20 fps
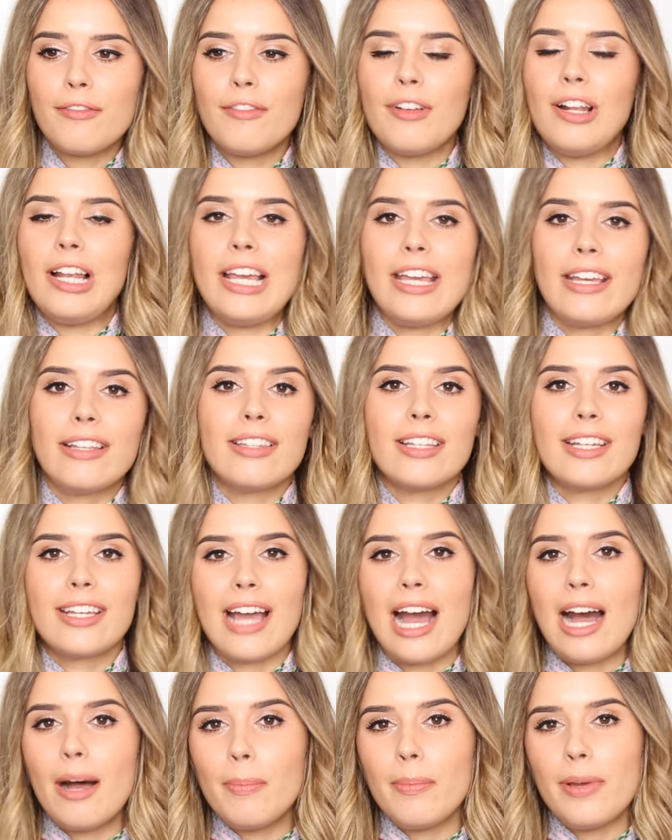of filling the
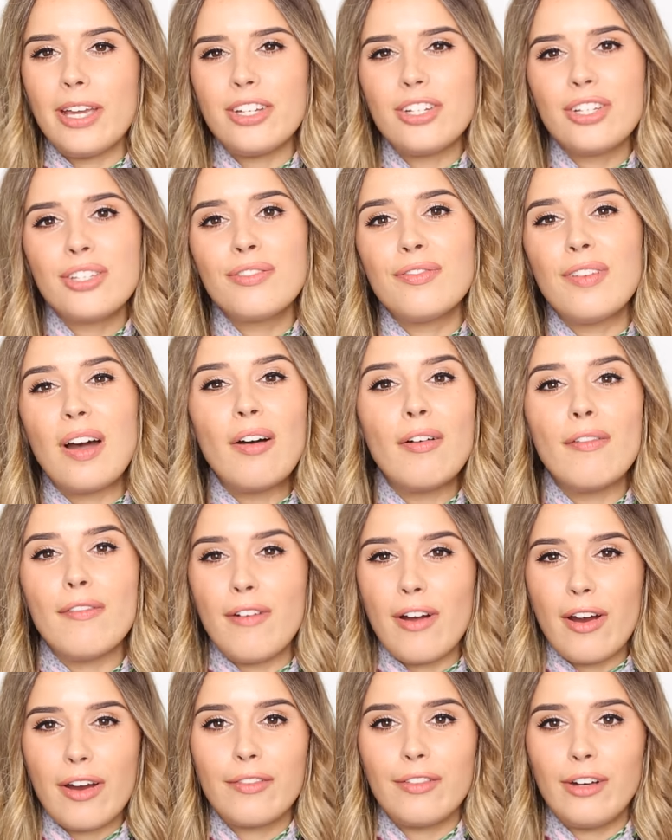gap, but it just felt
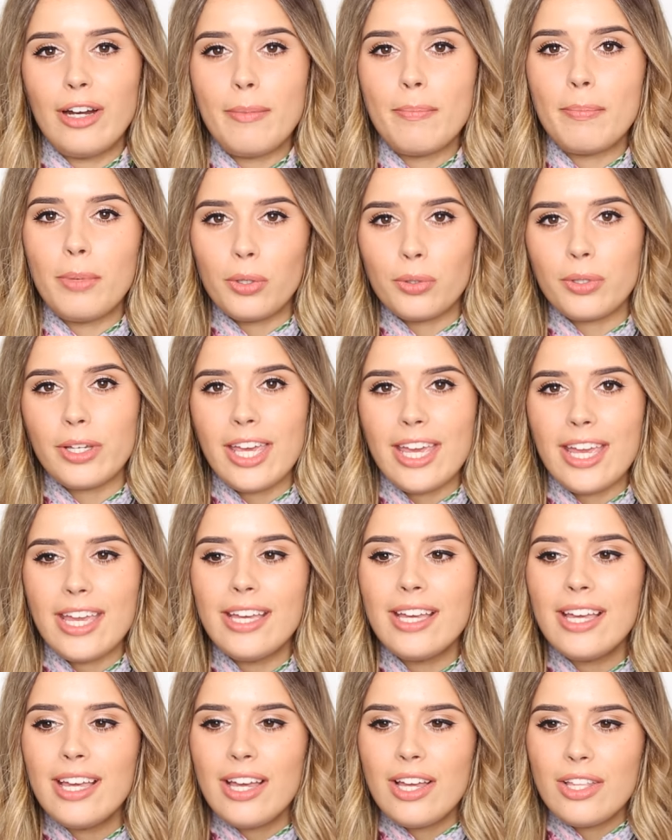very, very
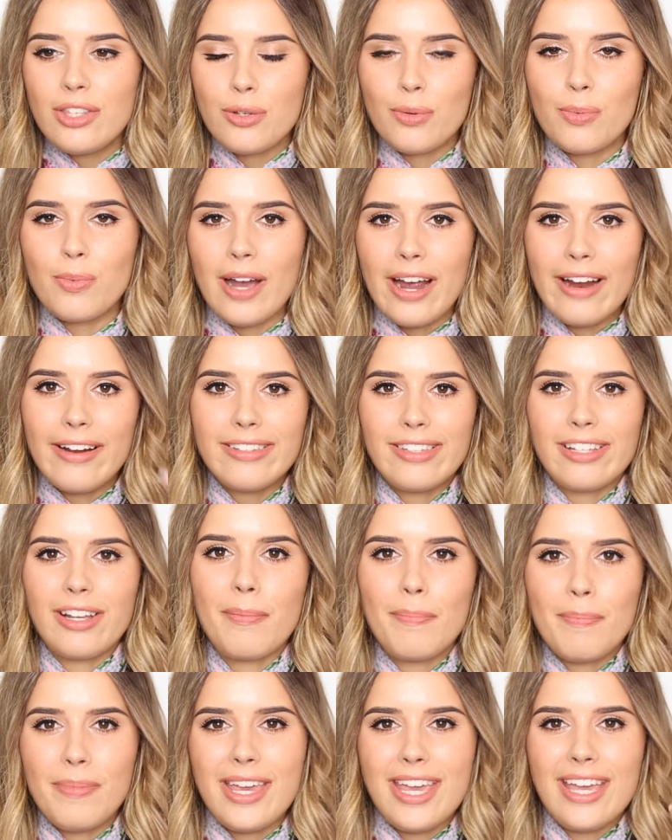bulky to wear. It's like
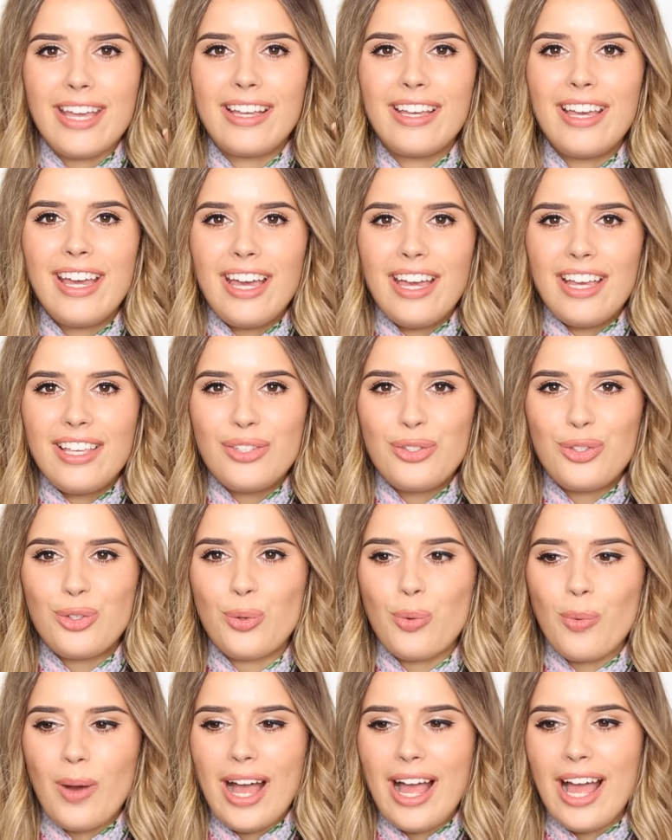a big
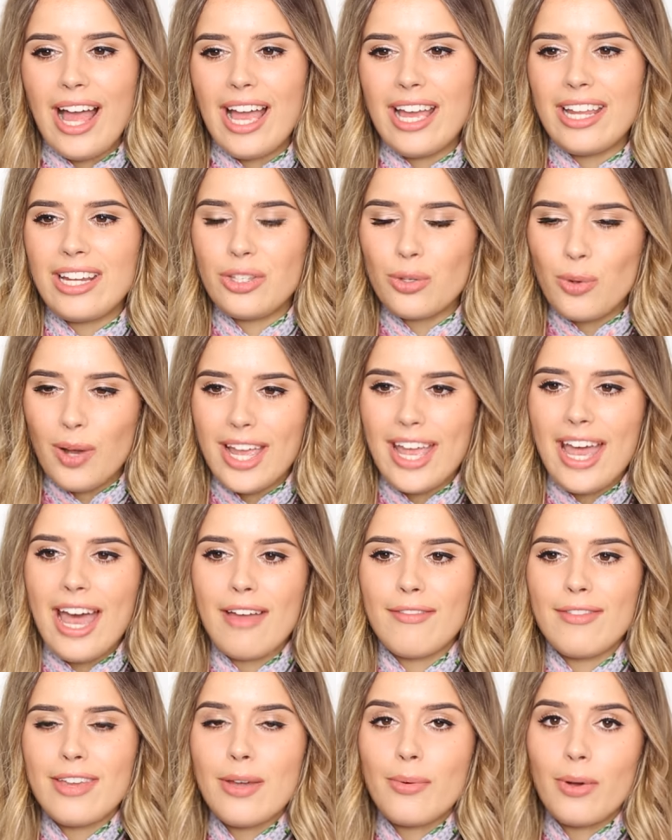square and it's quite
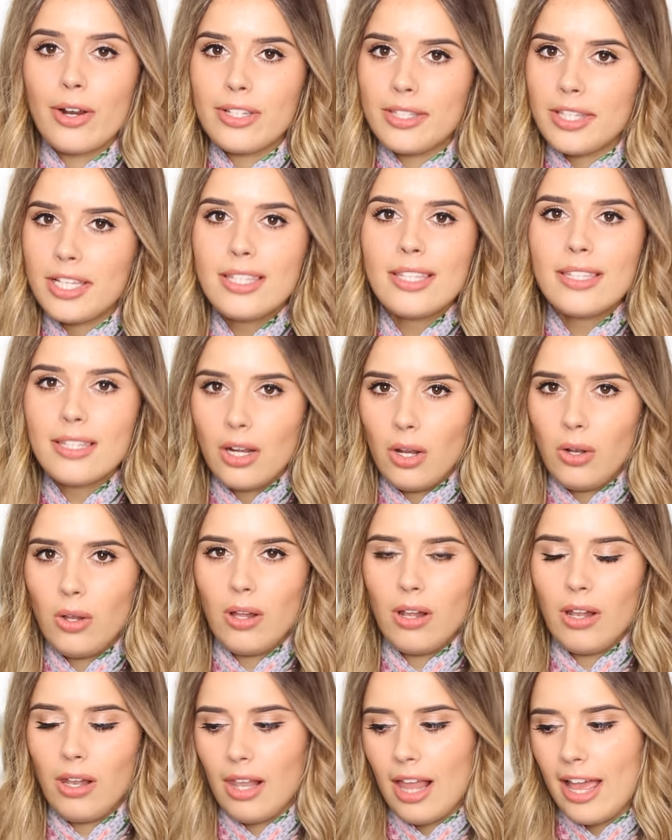heavy whereas this is a
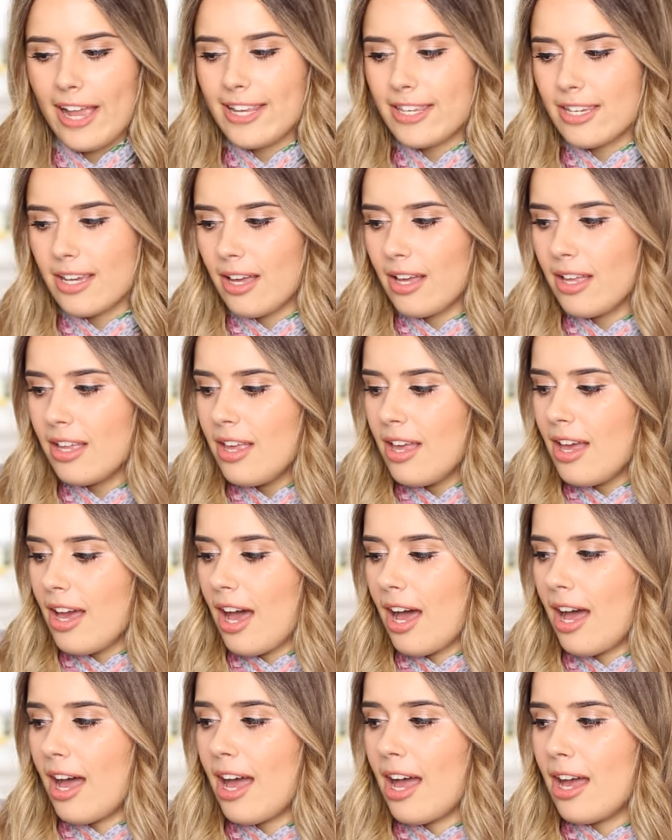lot lighter
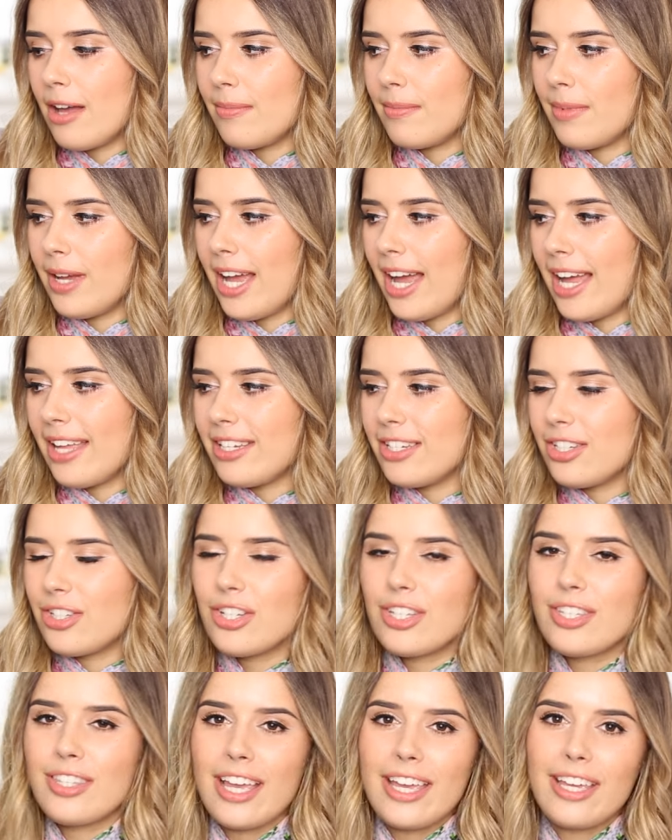um, and it's
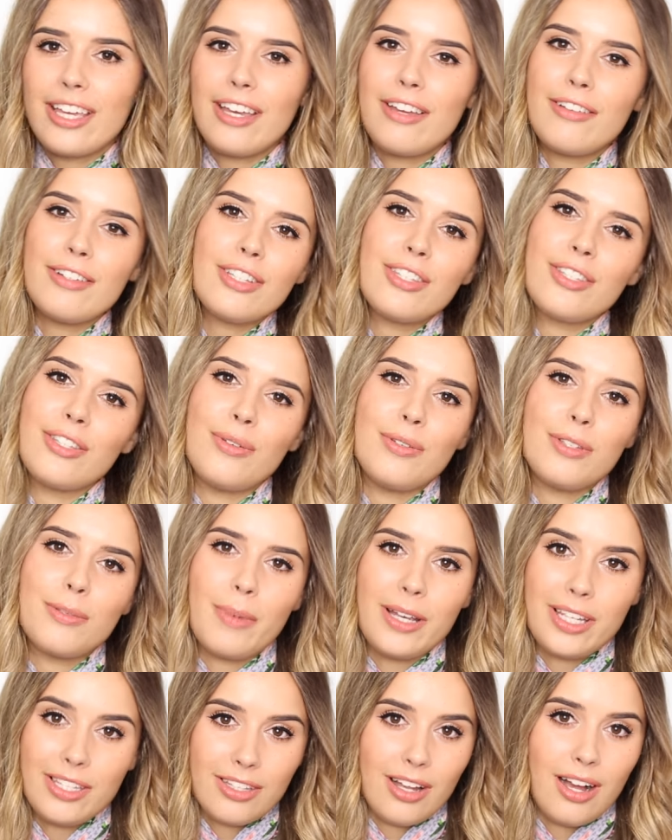just like it just suits
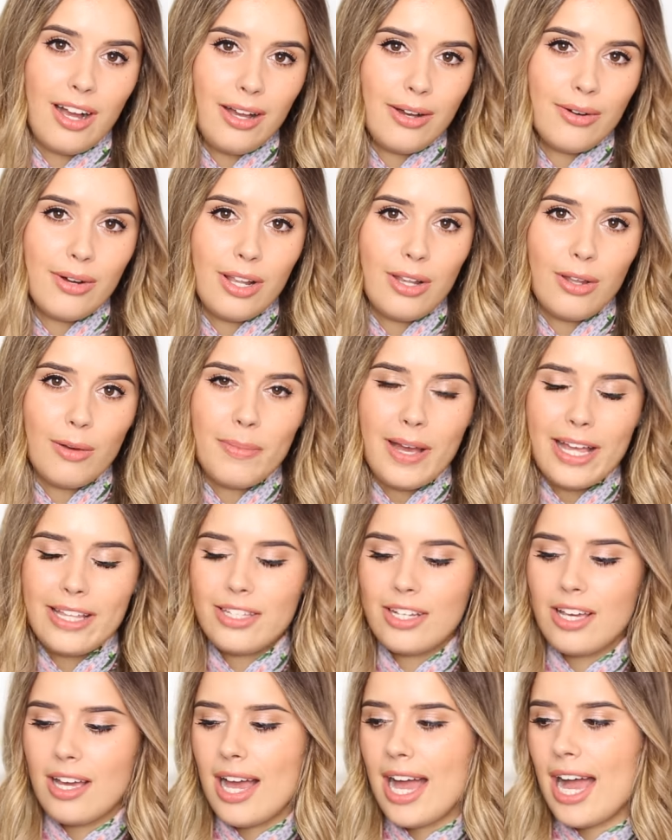my style a lot
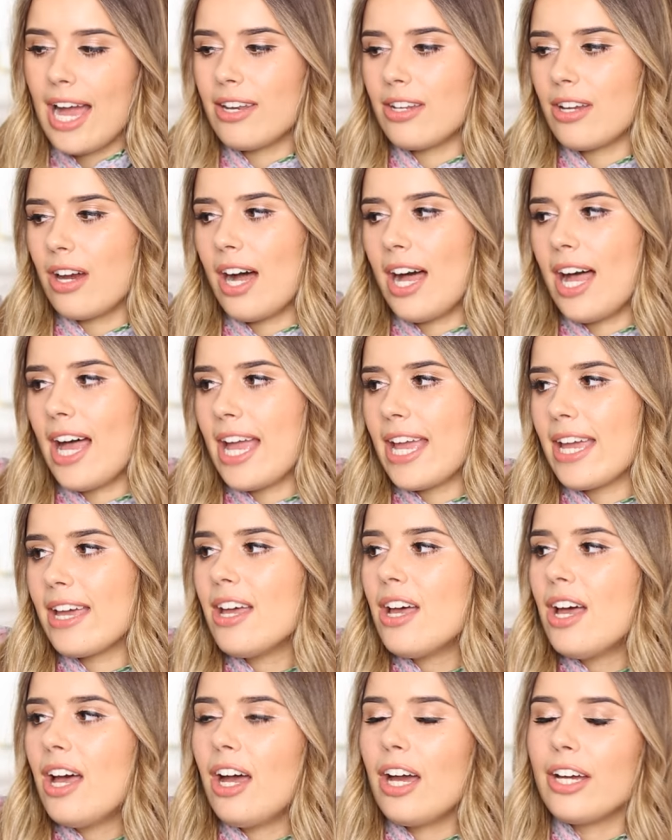better and
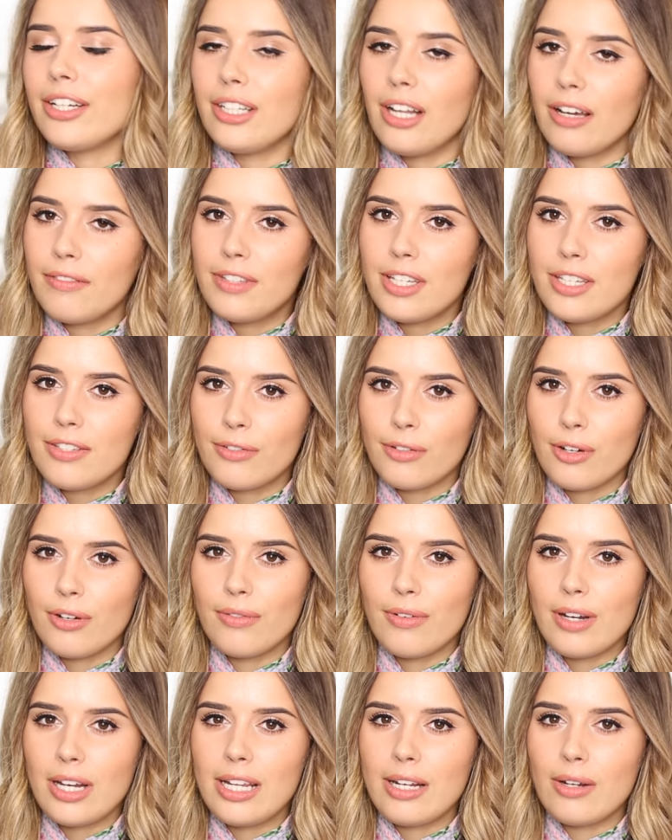I had loved this for
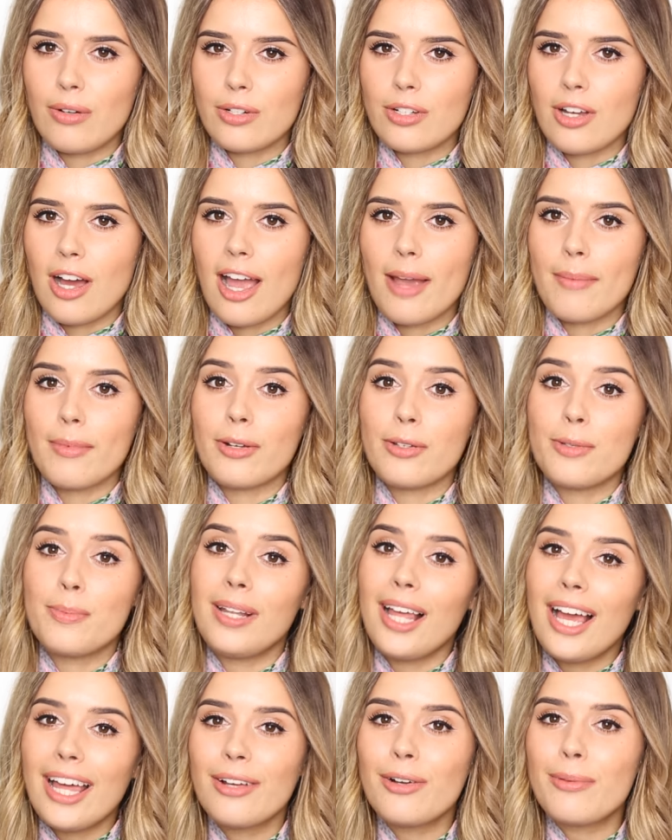a really long time and I was
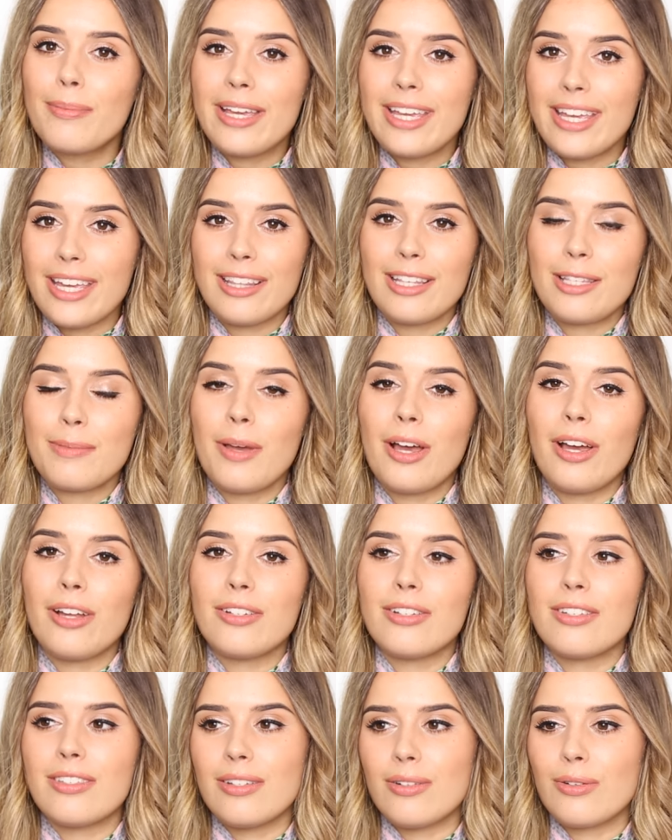planning on making this
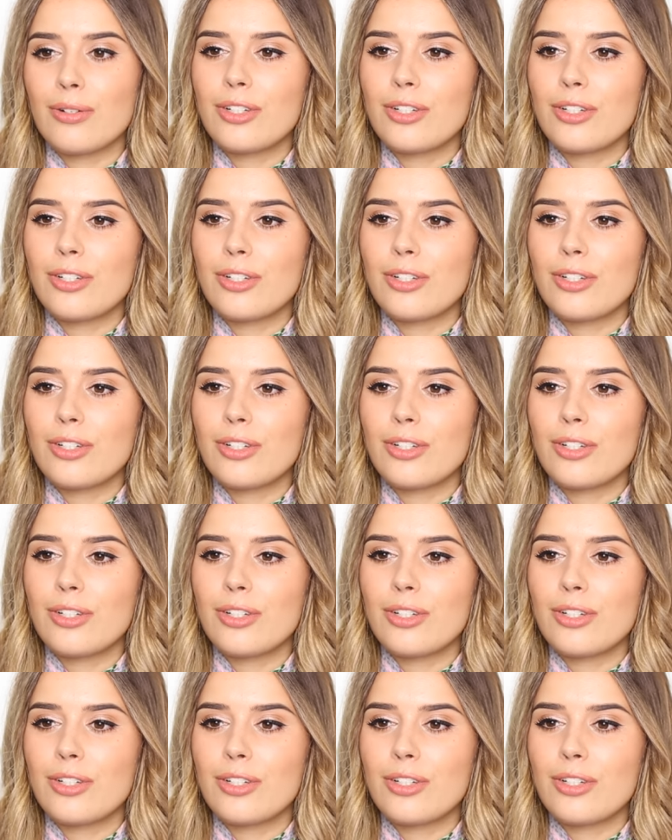purchase in